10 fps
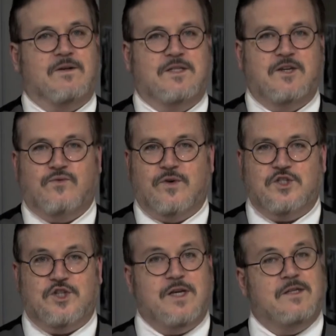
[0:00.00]

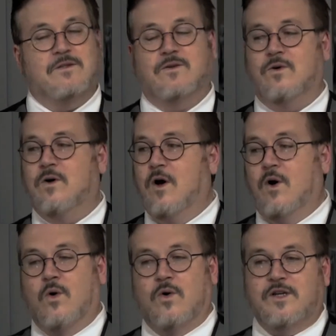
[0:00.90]
different gins
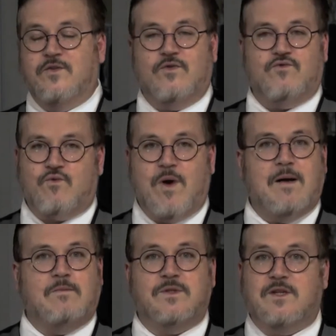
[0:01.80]
or different rums,